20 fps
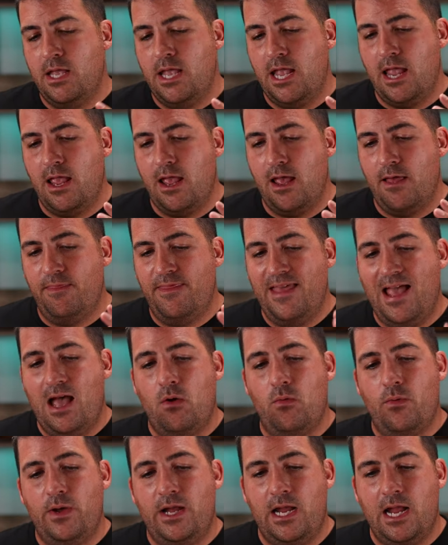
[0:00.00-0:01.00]
and
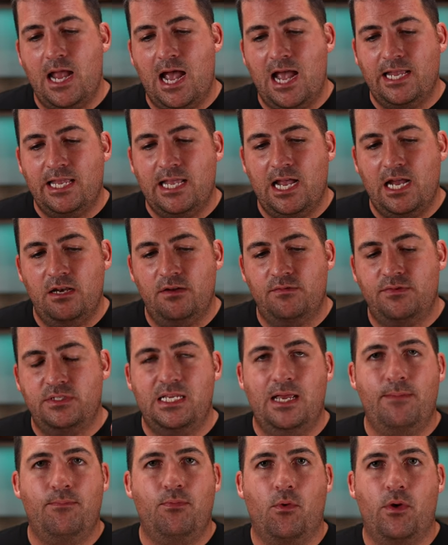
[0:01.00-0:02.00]
that way I kind of
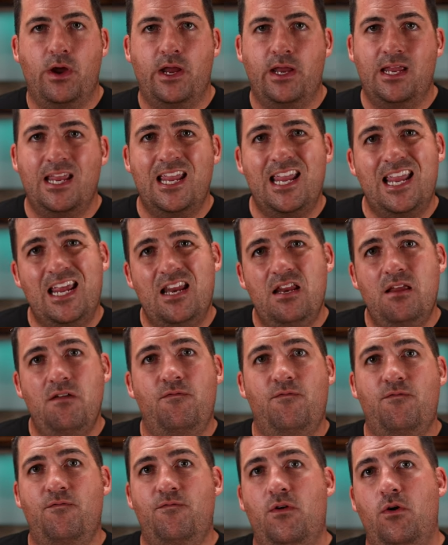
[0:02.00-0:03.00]
separate any
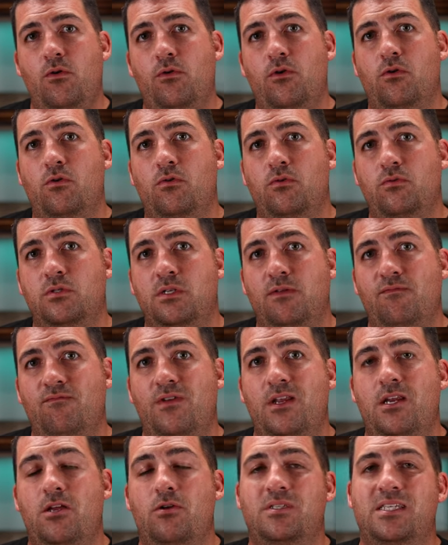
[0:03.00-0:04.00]
photos and
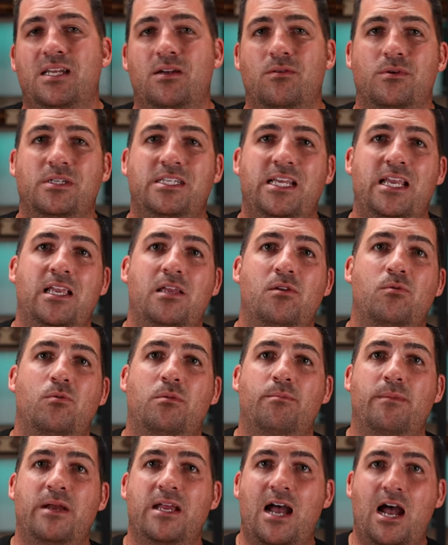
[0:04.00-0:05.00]
videos that were taken
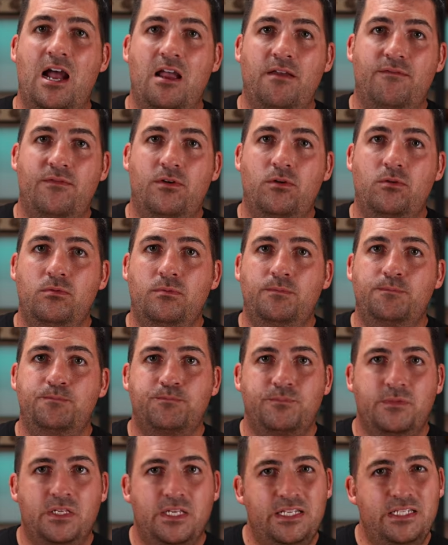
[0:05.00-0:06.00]
with my iPhone
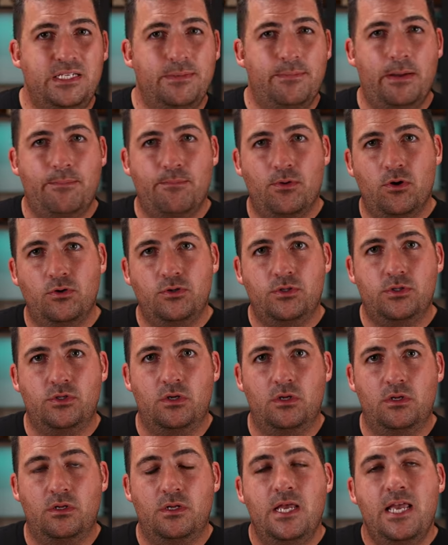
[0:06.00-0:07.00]
is in my
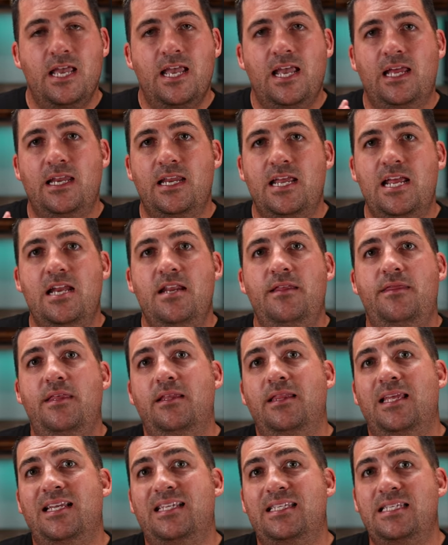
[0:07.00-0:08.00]
personal, and
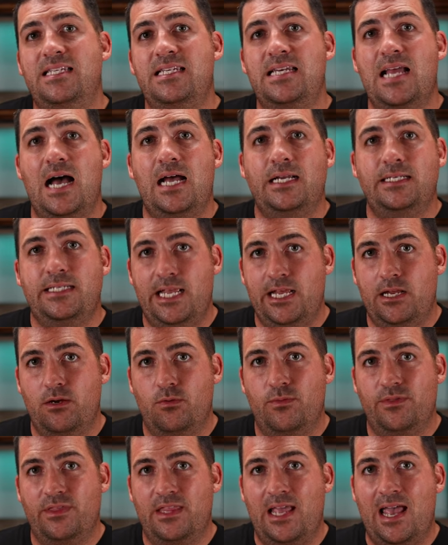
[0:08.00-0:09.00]
anything that's not
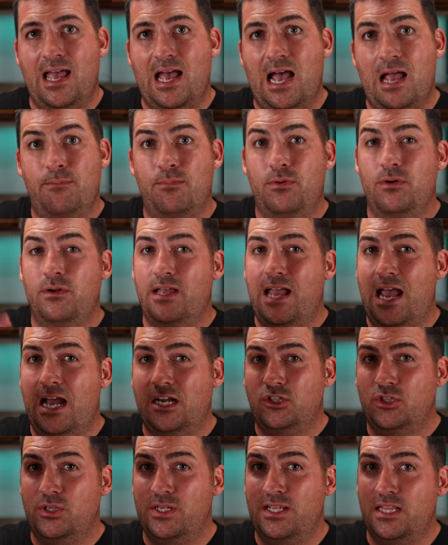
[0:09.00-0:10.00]
taken with that I put
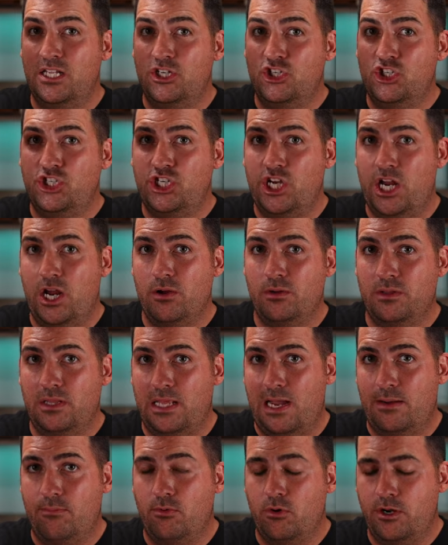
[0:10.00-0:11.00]
actually in the shared
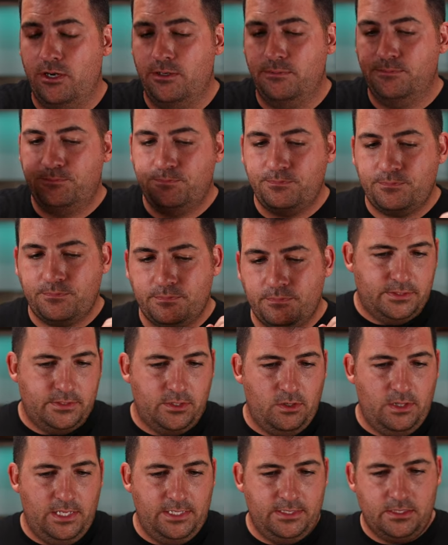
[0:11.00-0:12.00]
library.
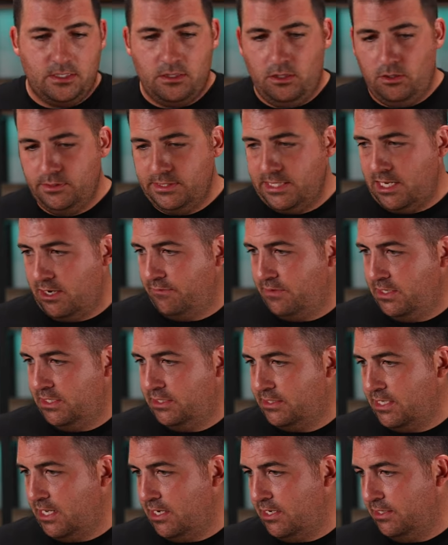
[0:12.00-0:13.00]
So let's close out of
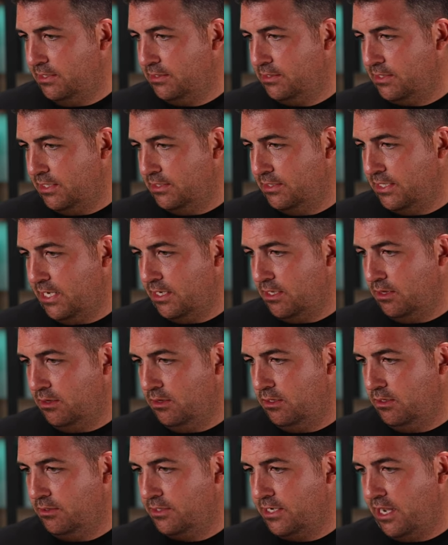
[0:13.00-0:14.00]
these settings and take a
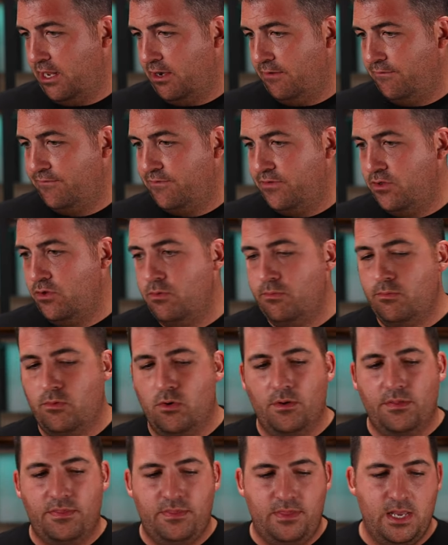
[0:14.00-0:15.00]
look at a few
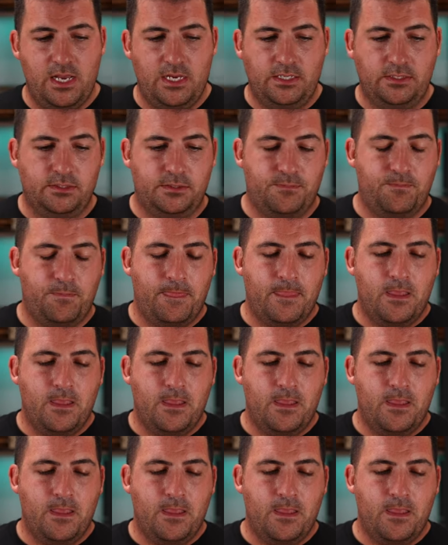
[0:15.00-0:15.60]
more things.